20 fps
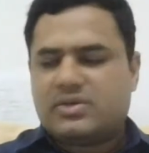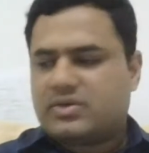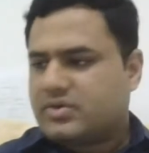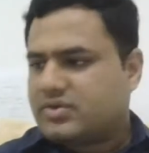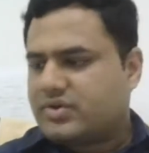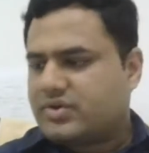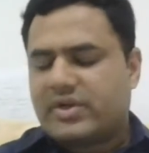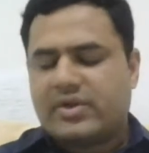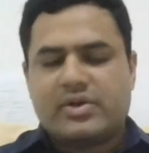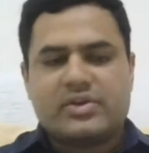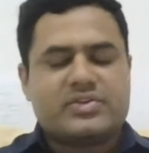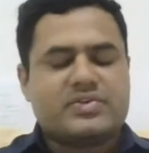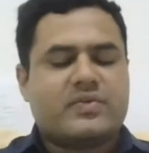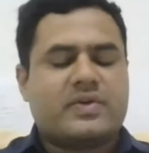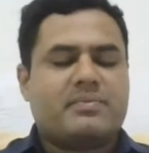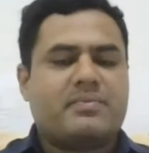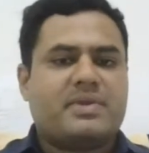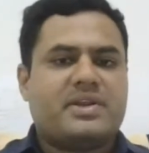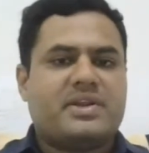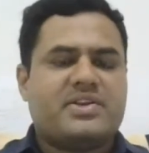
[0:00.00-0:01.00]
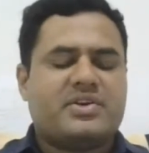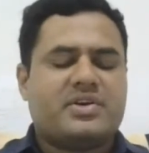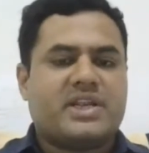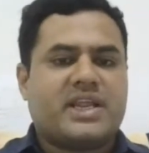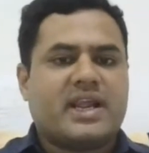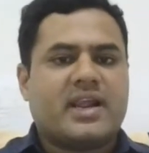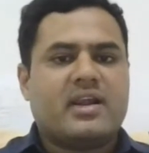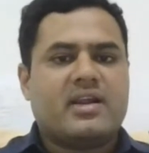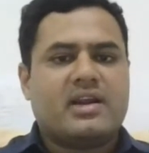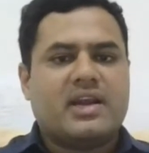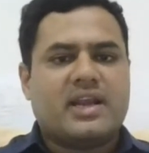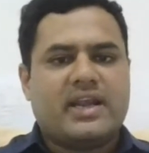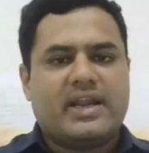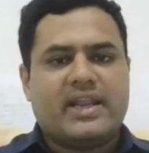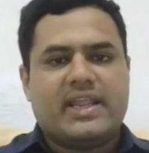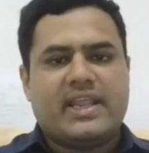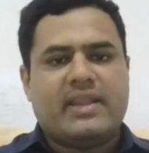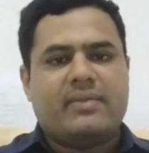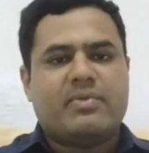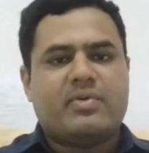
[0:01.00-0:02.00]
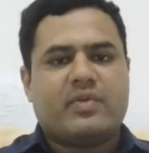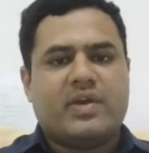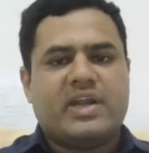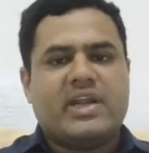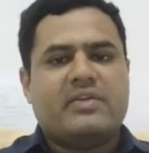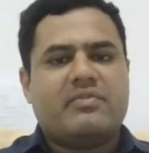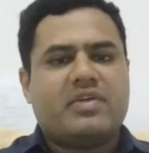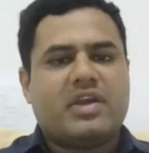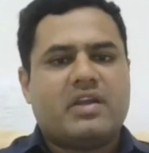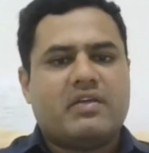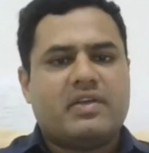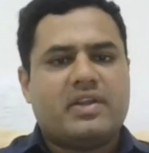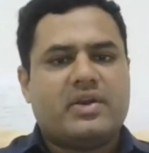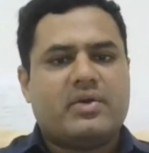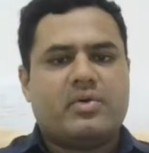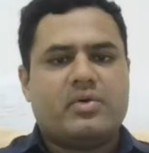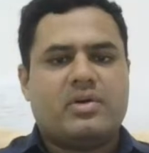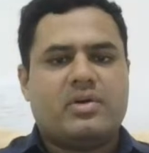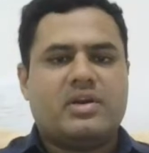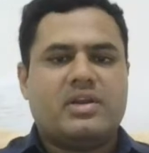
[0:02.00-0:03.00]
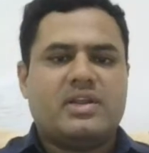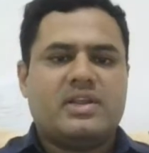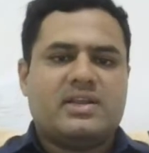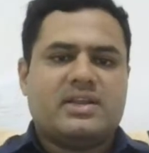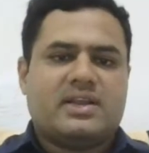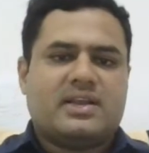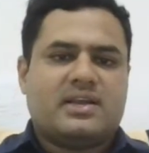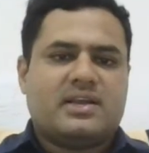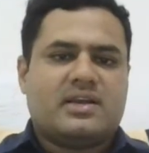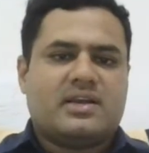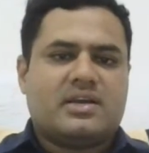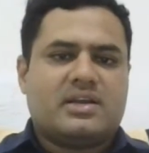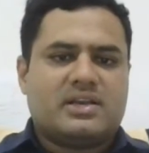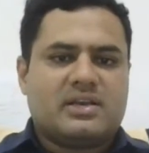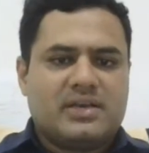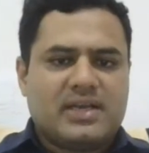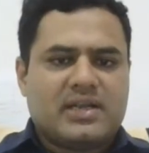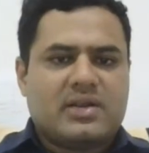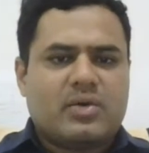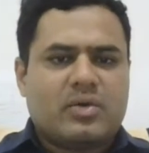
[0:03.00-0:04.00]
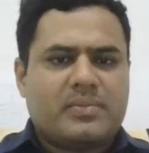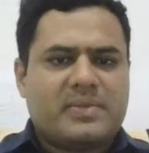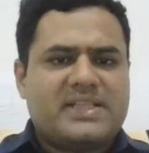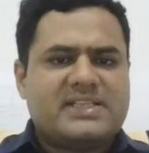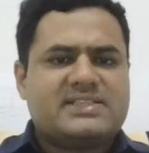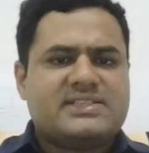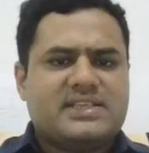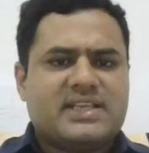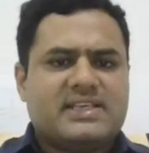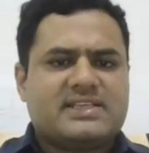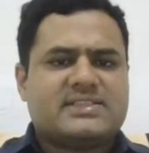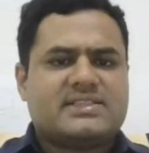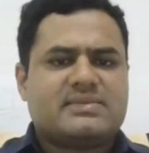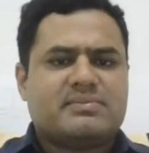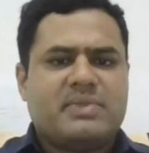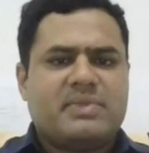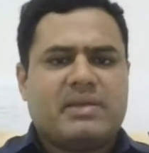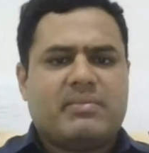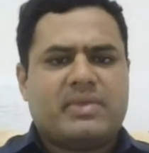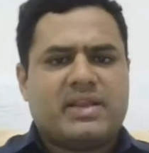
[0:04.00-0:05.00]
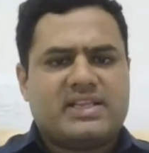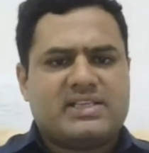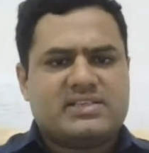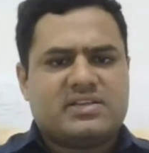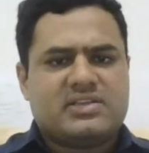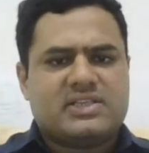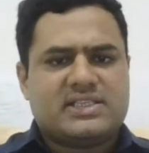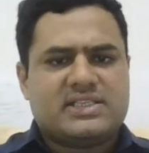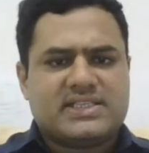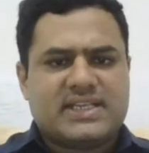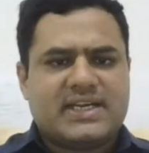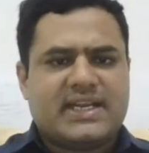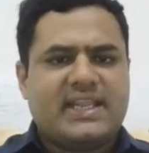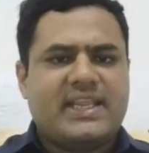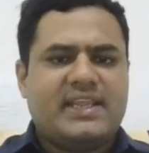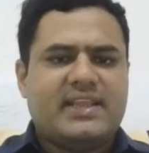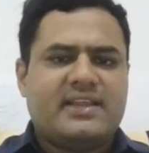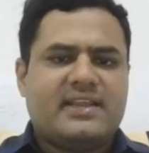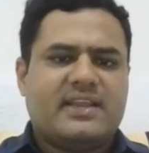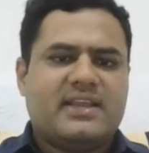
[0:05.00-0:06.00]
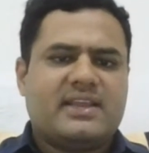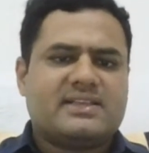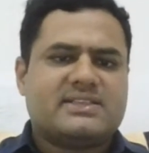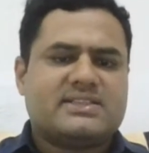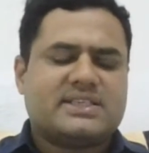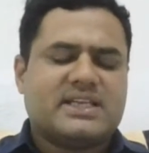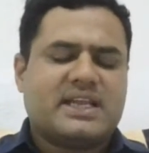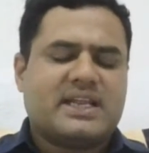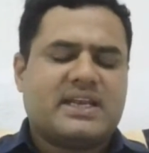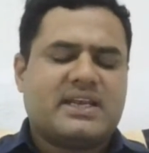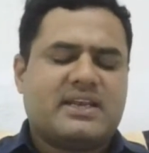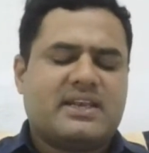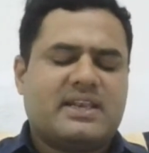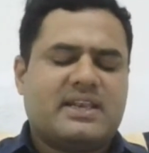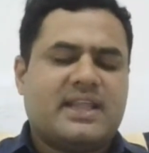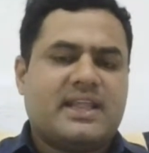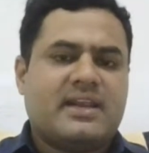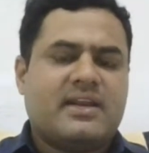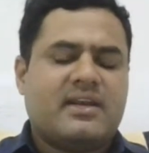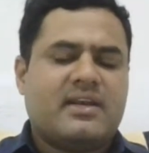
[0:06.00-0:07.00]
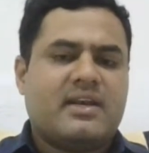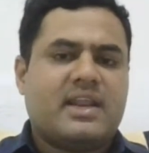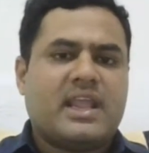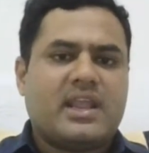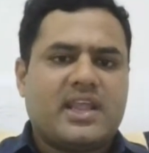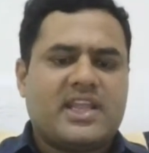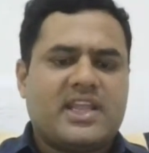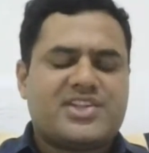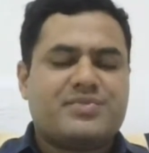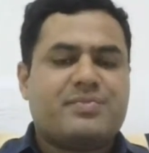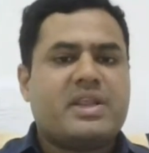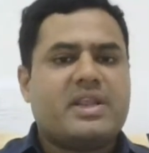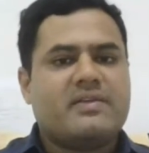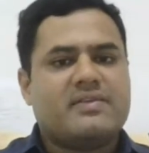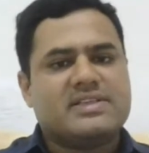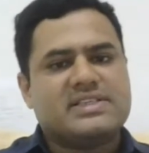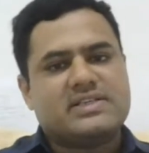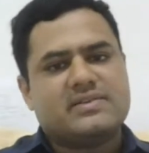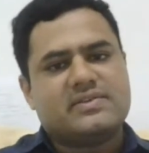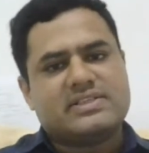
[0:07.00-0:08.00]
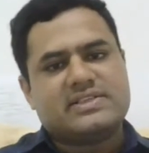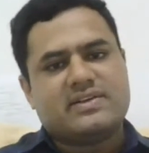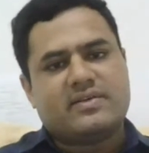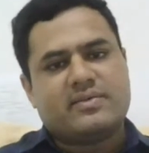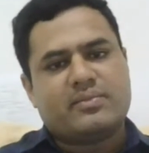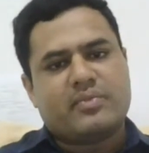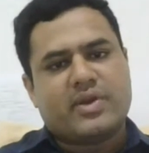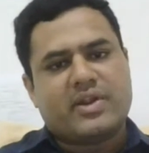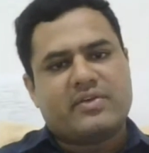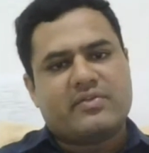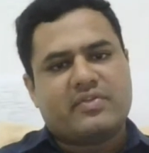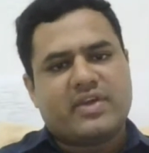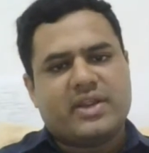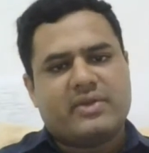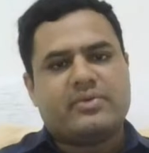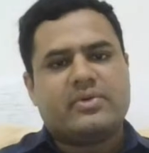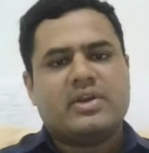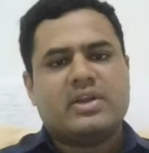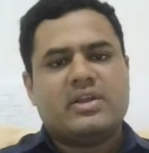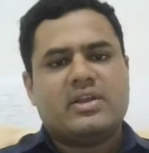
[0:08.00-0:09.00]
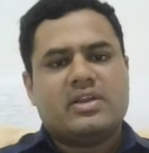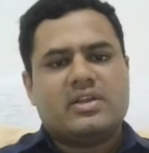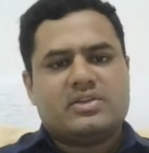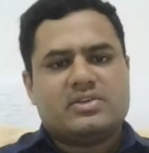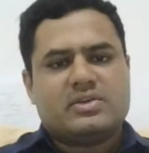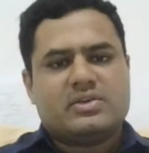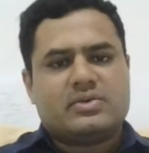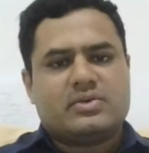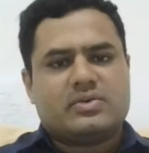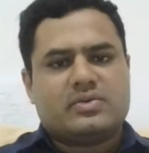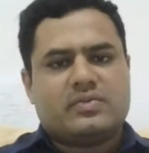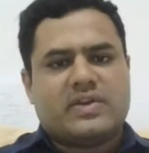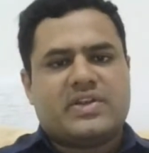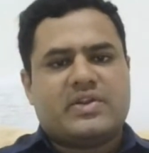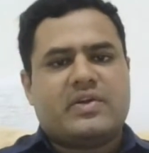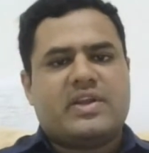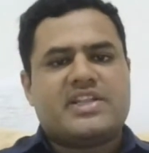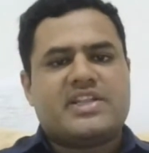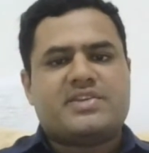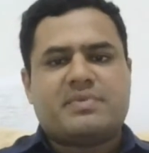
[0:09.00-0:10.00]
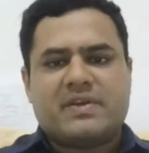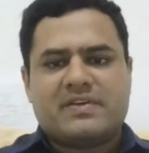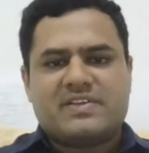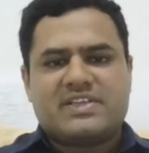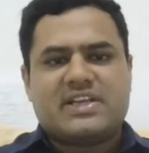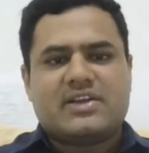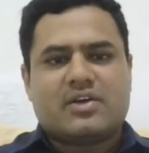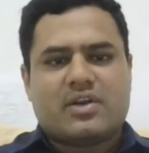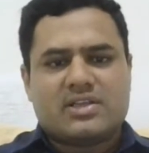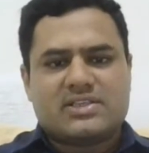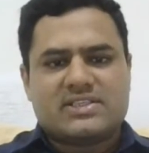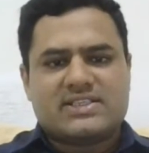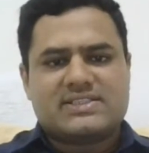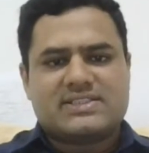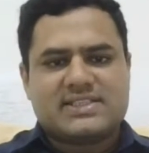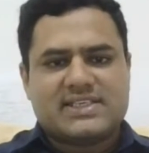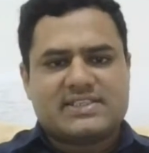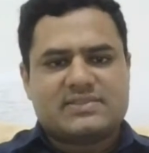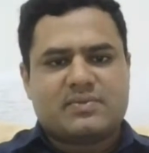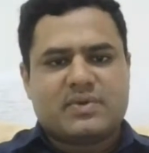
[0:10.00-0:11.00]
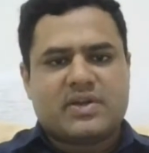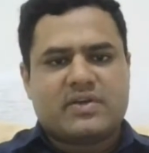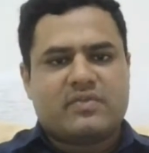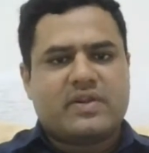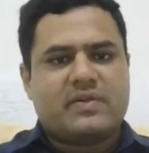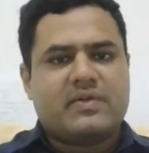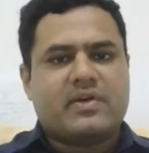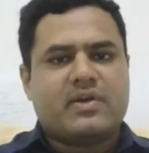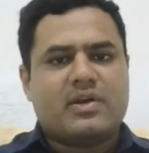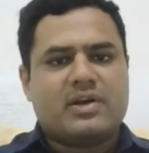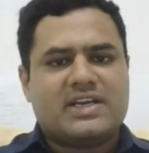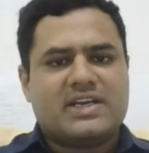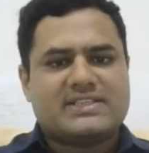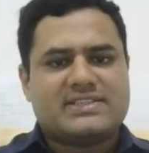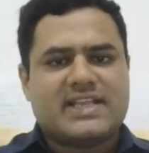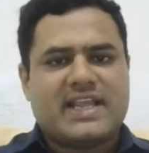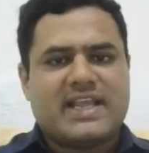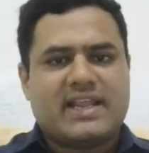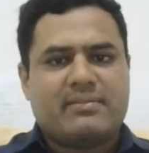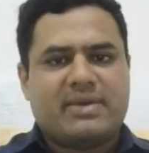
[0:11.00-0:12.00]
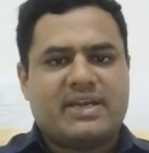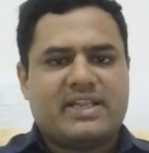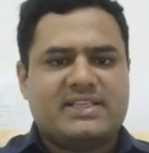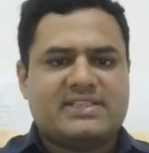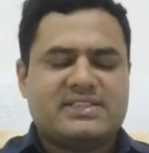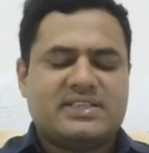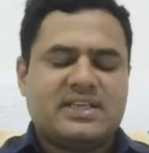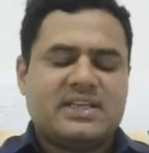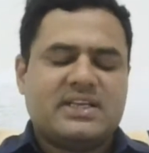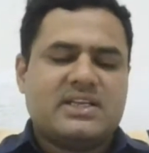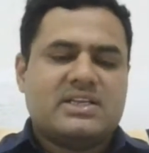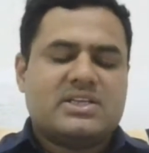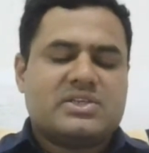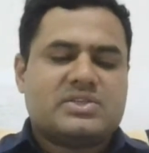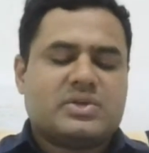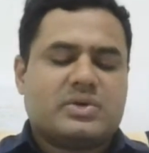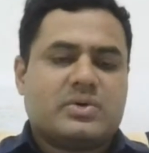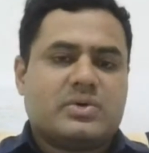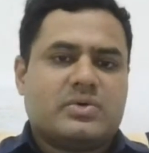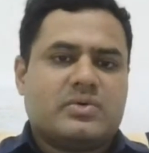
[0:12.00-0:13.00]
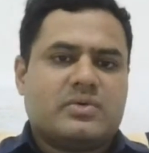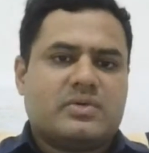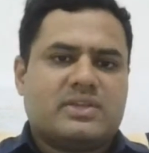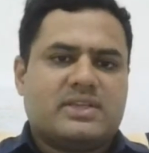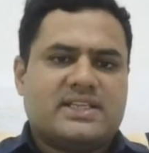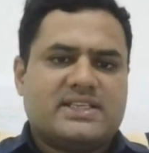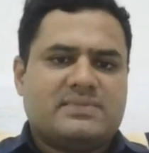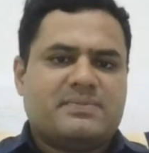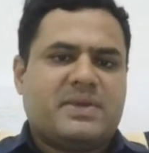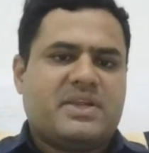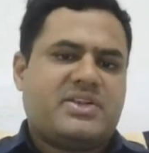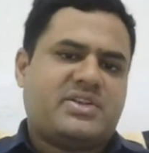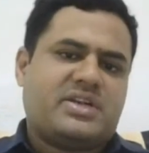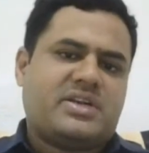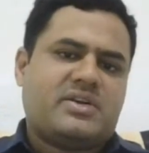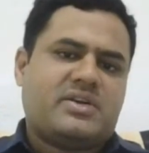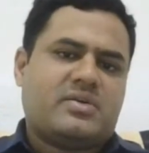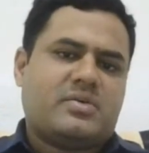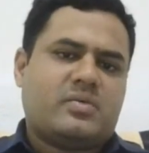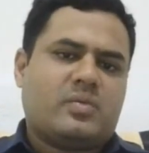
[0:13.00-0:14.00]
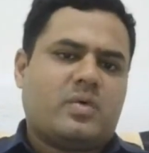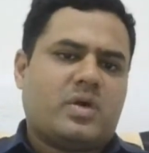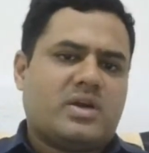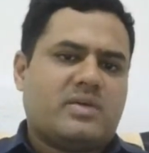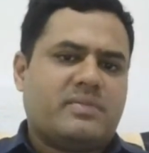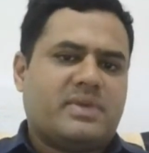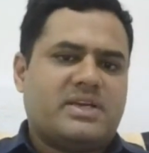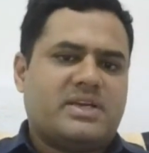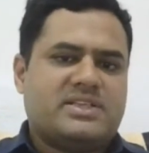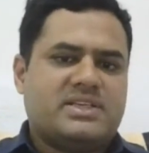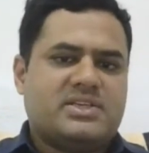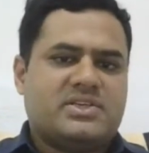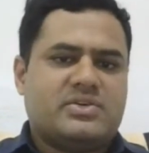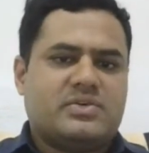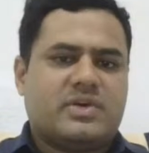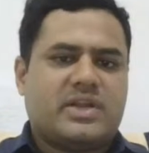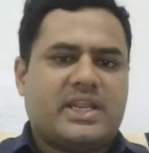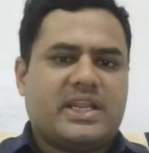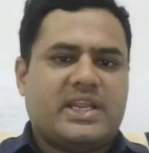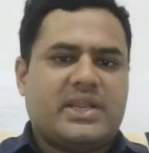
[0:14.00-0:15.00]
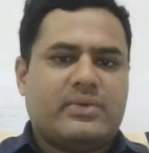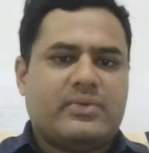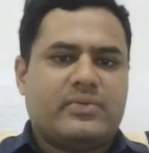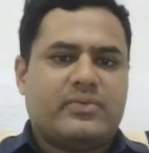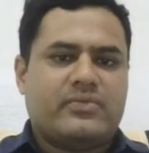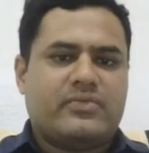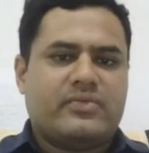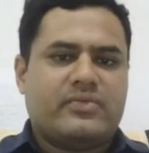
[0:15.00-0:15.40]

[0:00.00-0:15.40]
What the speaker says: Today also one patient, young lady came, 25-year-old, little obese, yes, BMI is on the 30, yes, and then the HbA1c was 7.5. So when your HbA1c crosses 6.5, we call it as diabetes. So this patient, what medicine should I give?